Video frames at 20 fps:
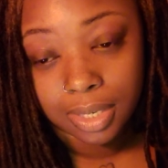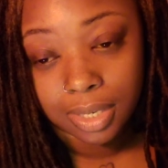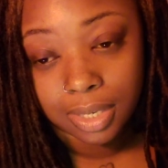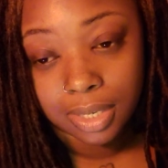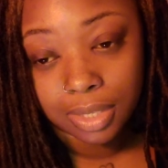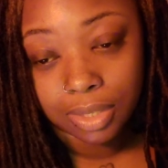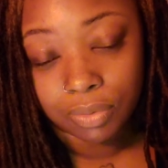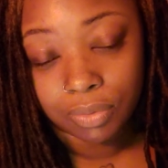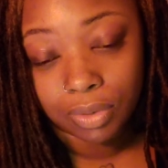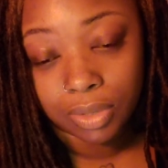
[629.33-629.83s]

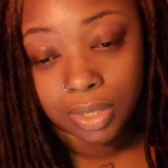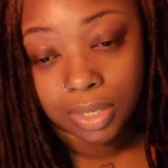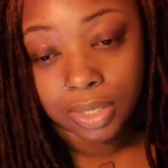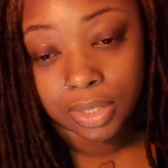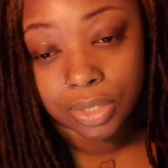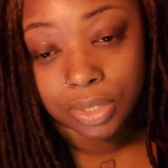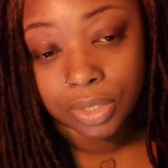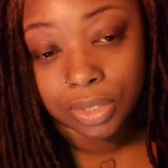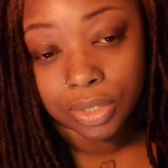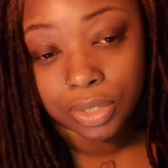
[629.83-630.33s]
in the
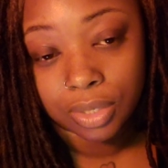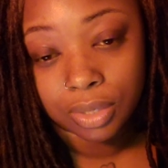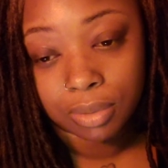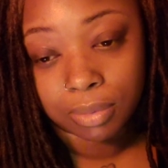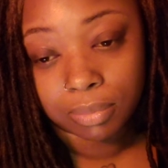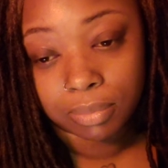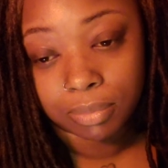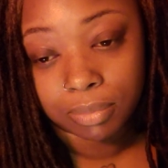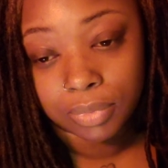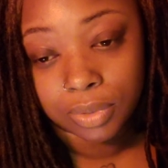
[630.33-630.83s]

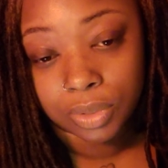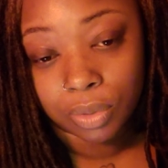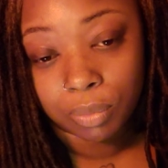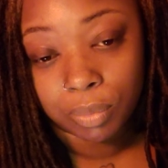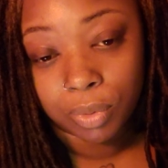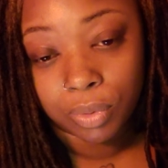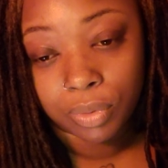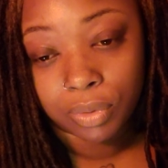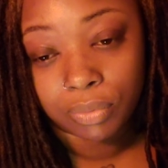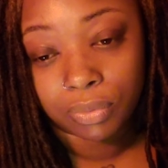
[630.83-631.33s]
relationship so
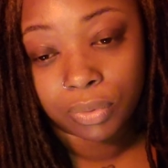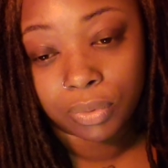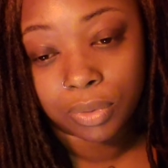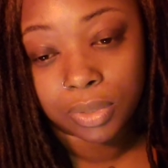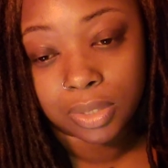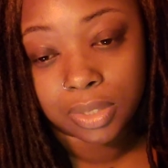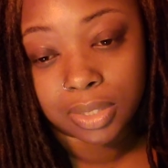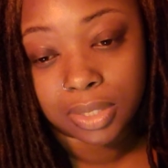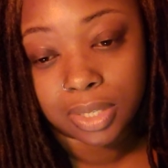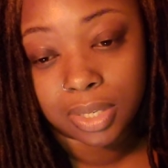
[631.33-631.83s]
both of you
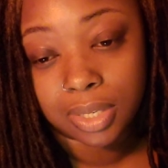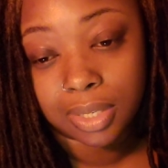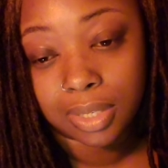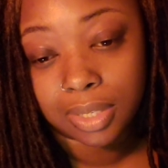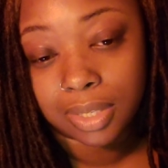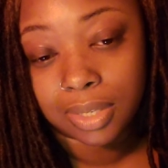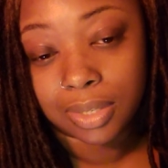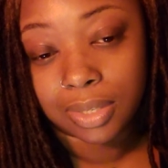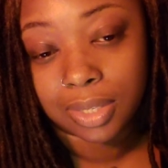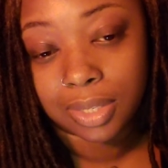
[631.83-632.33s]
can see
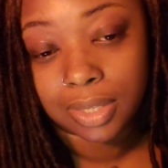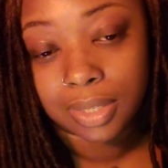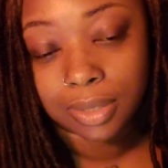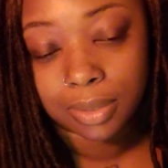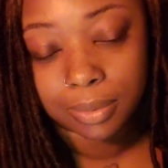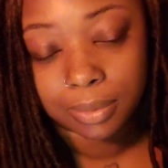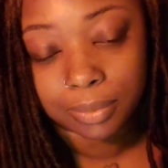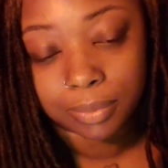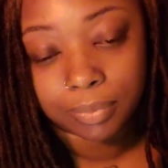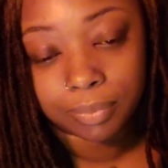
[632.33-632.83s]
clearly
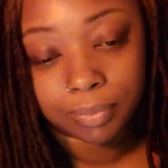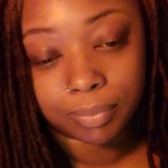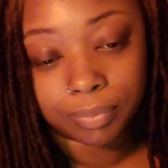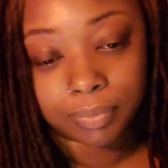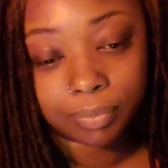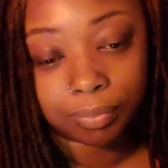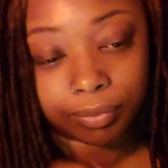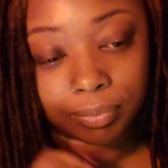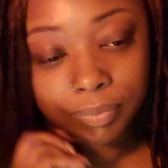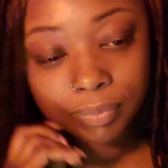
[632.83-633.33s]

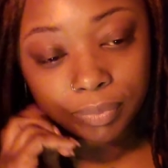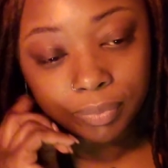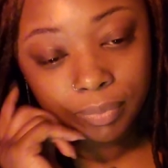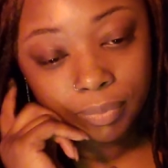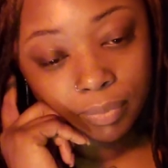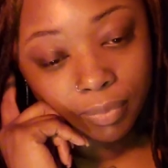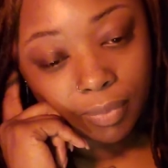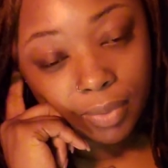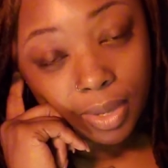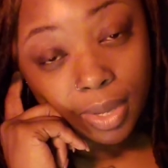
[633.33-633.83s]

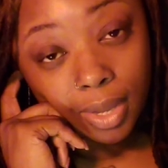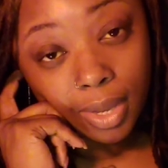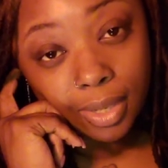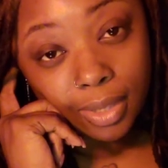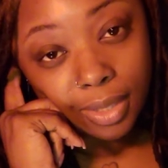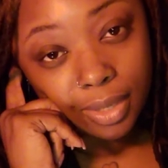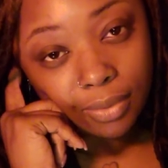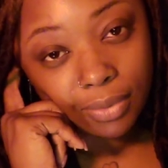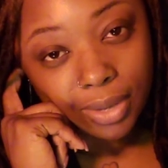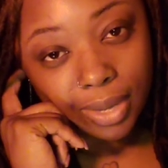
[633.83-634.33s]

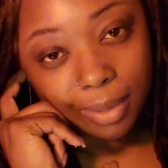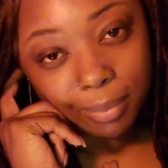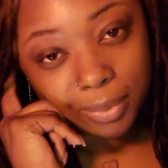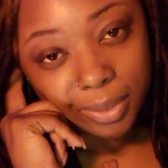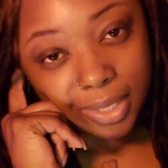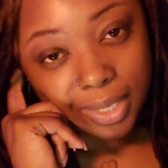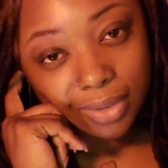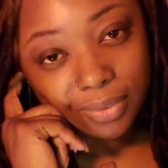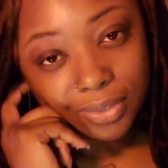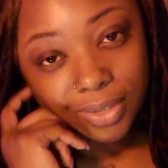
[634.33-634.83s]
and live
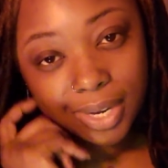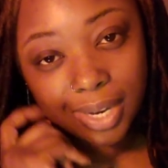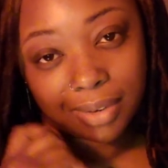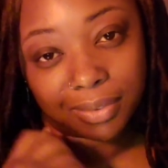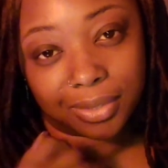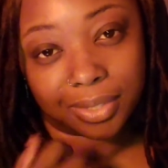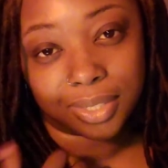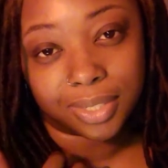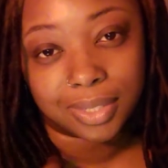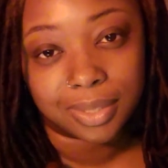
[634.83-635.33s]
happily ever
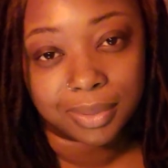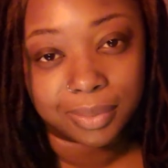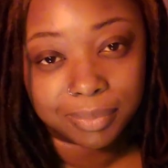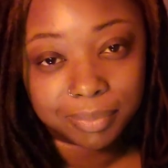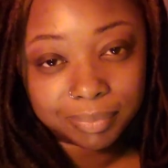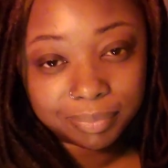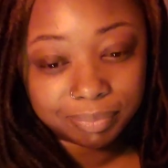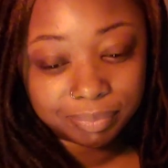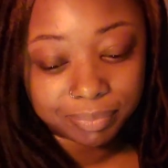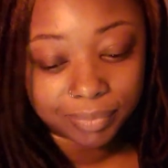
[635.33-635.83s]
after.
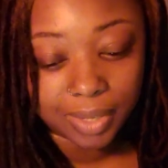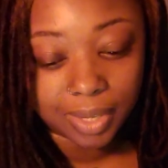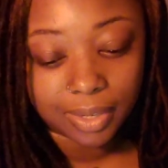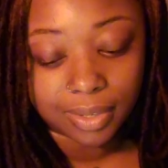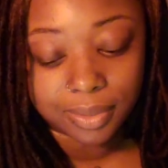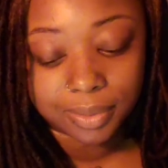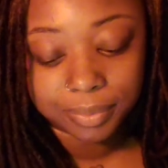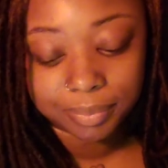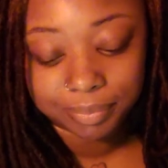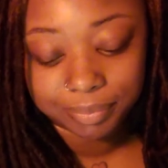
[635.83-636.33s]

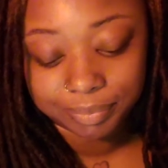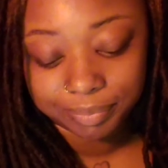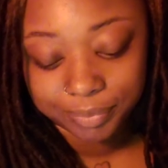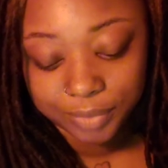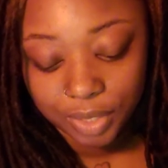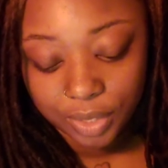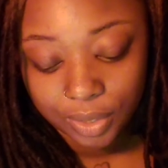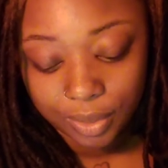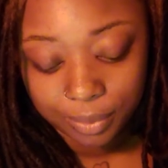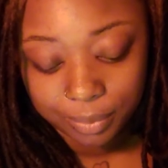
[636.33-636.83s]
Like,
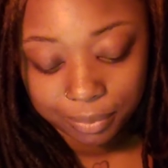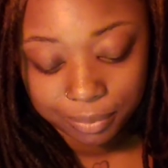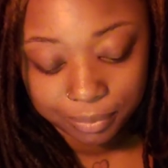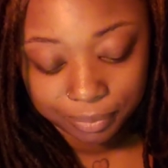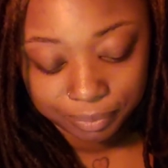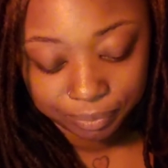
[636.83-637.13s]
you know?